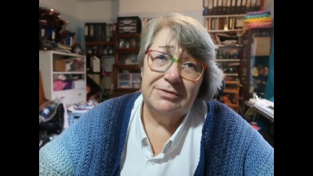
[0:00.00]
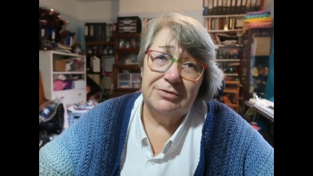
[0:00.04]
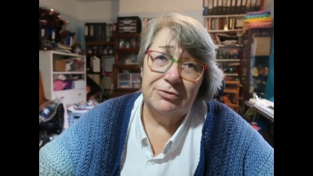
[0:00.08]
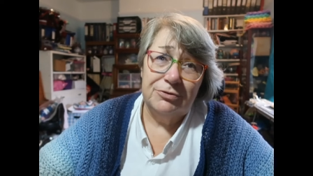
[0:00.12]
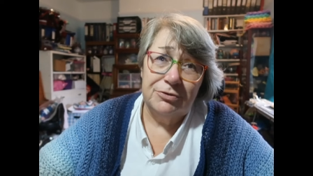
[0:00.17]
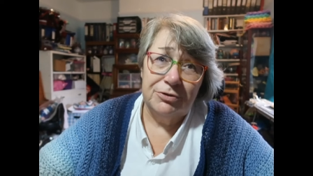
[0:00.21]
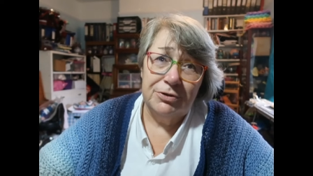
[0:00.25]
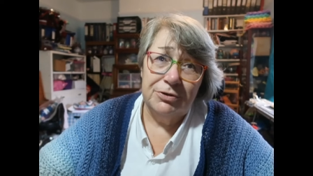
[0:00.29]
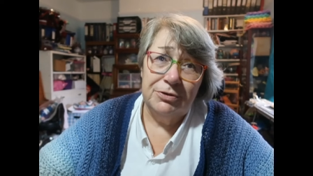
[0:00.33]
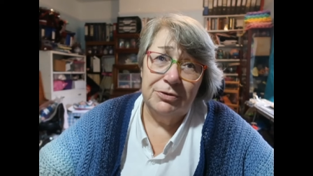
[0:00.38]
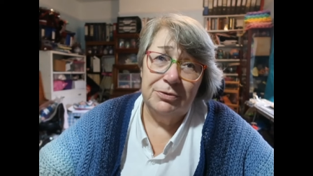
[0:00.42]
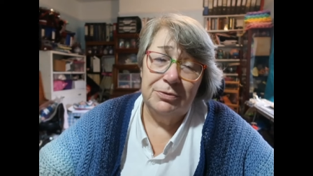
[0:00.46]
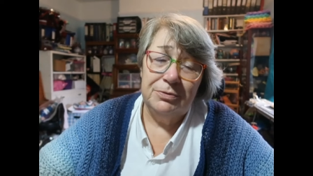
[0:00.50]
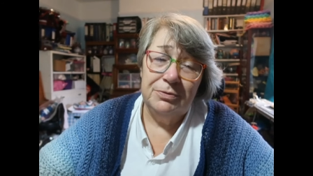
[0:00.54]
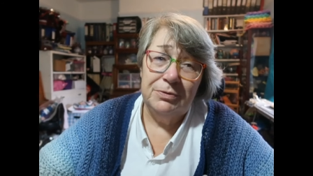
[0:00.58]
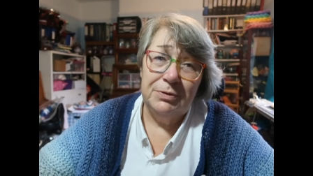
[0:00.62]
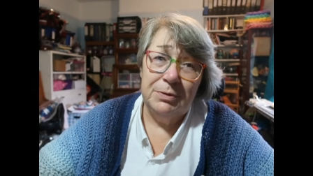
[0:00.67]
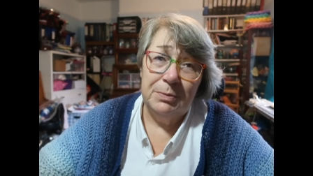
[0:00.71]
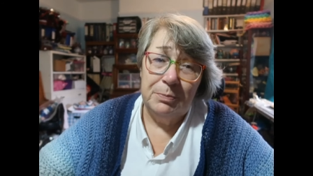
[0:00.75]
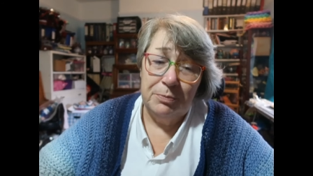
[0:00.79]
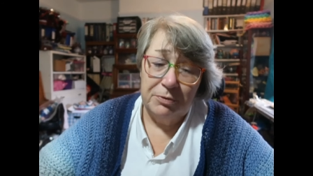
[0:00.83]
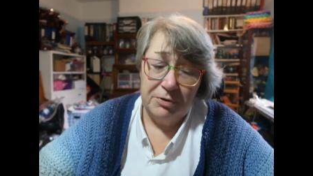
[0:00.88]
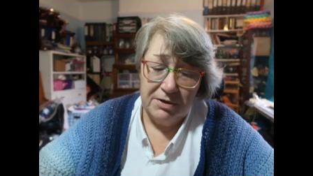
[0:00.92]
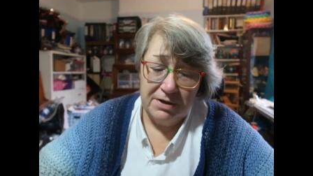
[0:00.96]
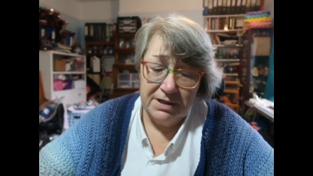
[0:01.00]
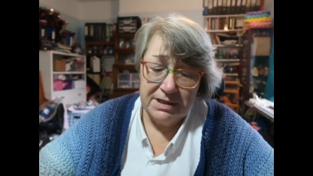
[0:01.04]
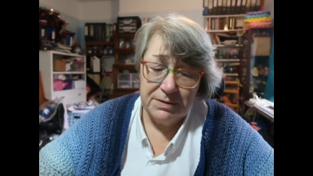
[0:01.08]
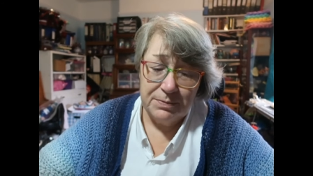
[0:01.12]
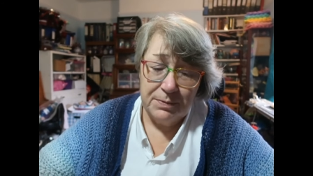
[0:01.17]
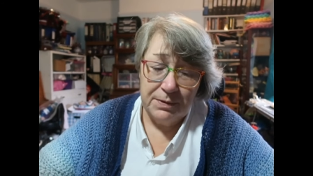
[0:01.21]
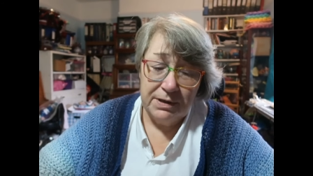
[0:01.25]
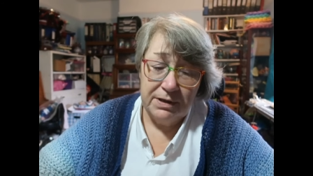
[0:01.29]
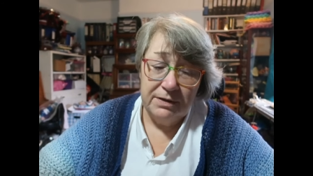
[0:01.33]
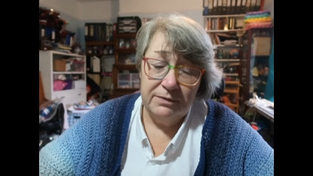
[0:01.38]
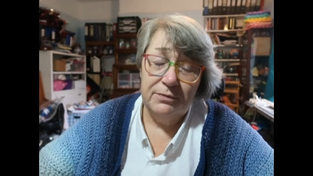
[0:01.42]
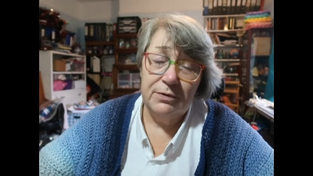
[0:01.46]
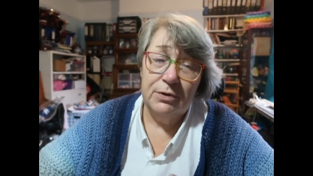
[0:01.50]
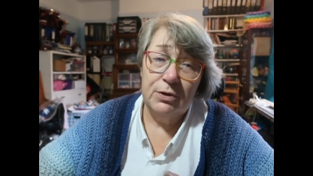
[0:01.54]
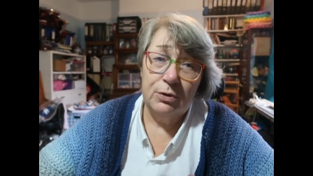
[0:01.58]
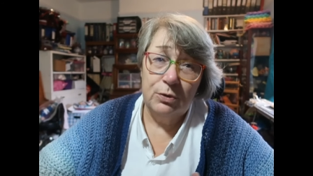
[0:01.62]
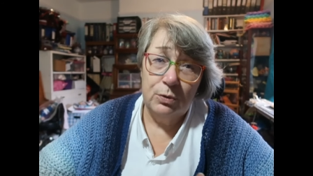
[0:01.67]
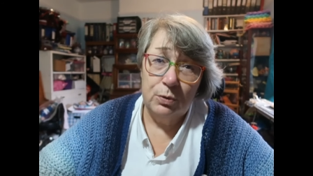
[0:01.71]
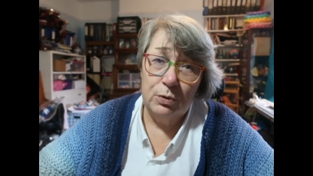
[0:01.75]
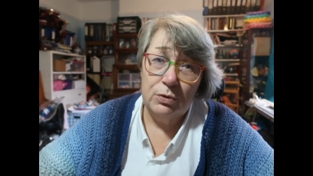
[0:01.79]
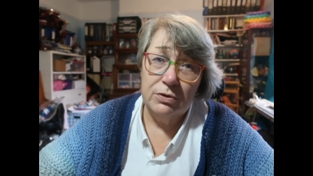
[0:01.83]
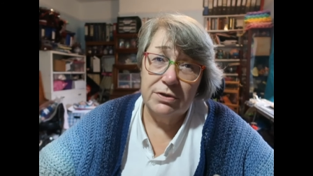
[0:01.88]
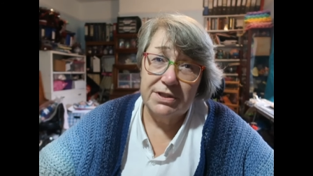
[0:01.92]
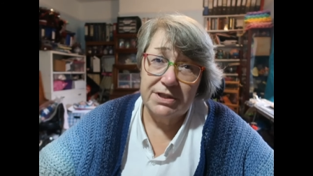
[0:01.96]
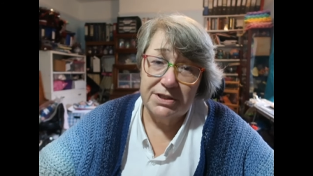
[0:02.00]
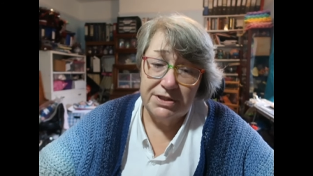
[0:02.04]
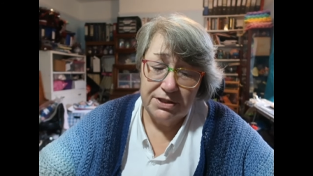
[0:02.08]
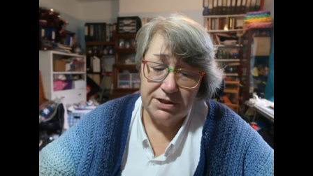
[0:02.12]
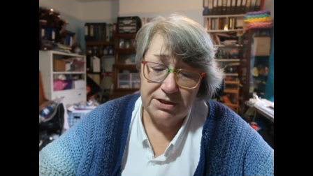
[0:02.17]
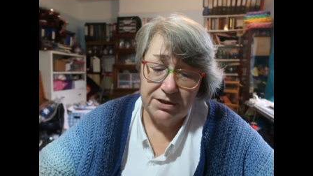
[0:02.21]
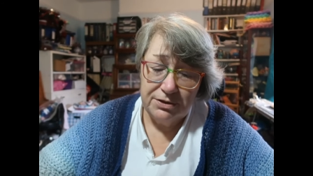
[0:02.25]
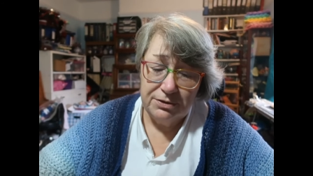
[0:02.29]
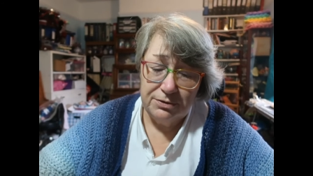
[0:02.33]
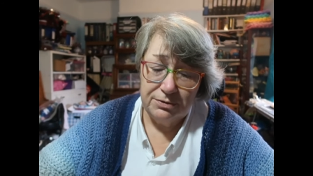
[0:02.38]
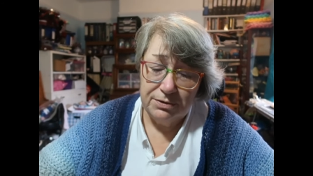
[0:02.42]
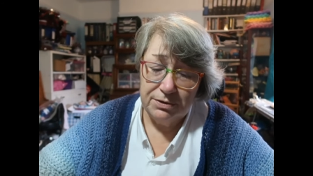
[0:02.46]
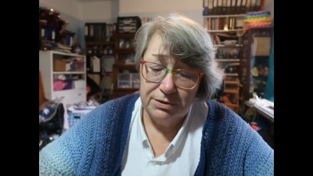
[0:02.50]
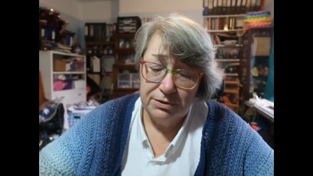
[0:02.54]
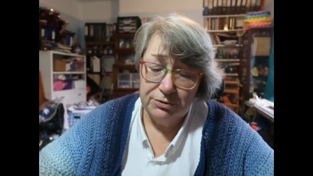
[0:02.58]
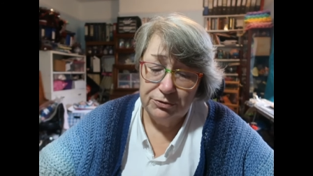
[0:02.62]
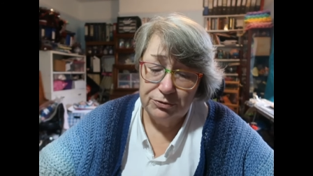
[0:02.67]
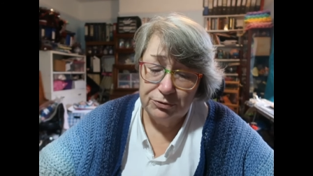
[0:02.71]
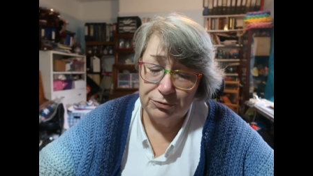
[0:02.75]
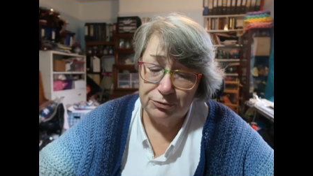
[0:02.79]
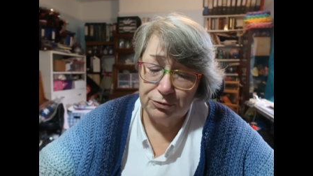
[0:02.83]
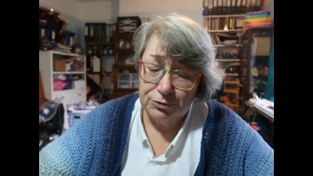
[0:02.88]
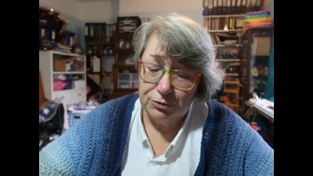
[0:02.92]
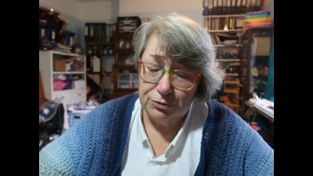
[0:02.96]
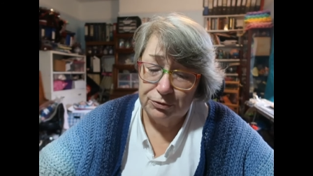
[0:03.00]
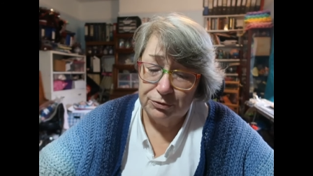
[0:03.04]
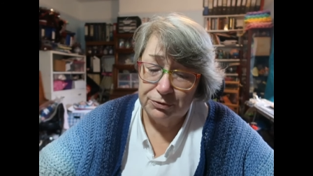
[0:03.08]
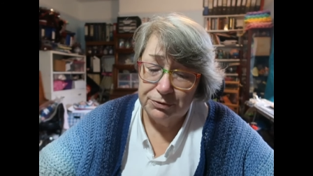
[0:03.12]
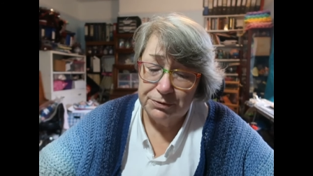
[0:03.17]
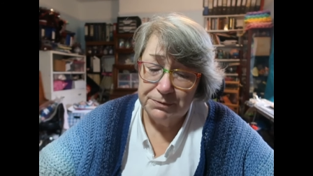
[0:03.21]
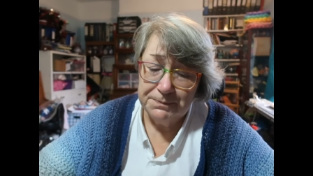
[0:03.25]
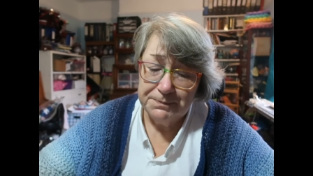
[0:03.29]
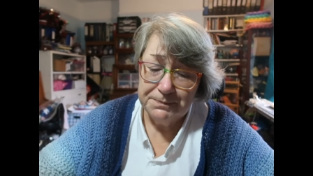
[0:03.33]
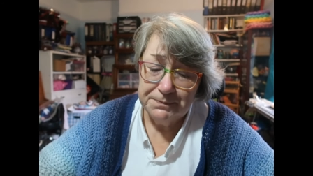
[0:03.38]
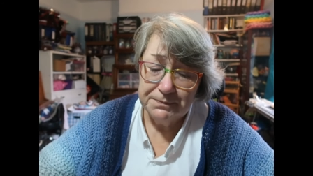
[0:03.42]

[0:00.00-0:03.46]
drew the prize winner for the quarter two draw,